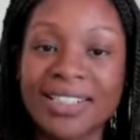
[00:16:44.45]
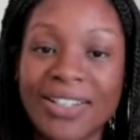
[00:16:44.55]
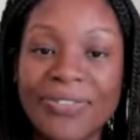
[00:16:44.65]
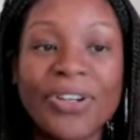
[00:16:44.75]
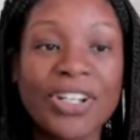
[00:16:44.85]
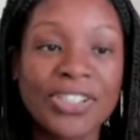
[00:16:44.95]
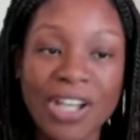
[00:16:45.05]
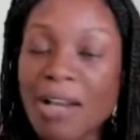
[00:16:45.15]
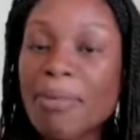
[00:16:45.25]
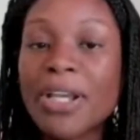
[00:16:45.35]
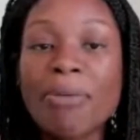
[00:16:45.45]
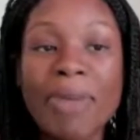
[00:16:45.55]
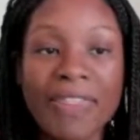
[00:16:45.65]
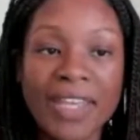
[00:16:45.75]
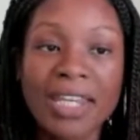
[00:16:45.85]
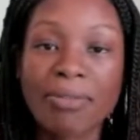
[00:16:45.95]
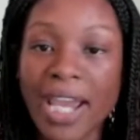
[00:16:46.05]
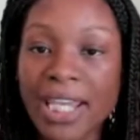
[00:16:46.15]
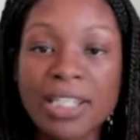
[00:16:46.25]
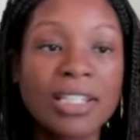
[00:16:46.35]
If you're going to talk about your method,
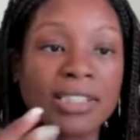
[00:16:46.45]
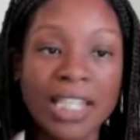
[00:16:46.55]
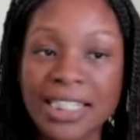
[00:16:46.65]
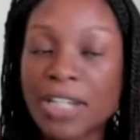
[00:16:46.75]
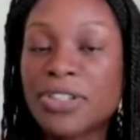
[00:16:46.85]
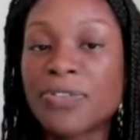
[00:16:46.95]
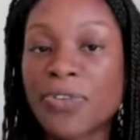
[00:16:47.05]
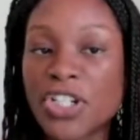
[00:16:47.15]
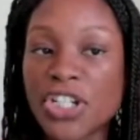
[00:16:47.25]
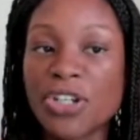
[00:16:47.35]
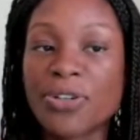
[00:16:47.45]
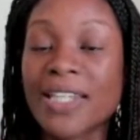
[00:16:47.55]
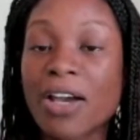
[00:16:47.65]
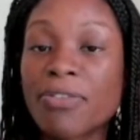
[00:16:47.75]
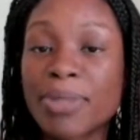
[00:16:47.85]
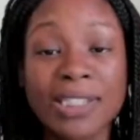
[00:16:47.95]
right, because that's how you differentiate yourself,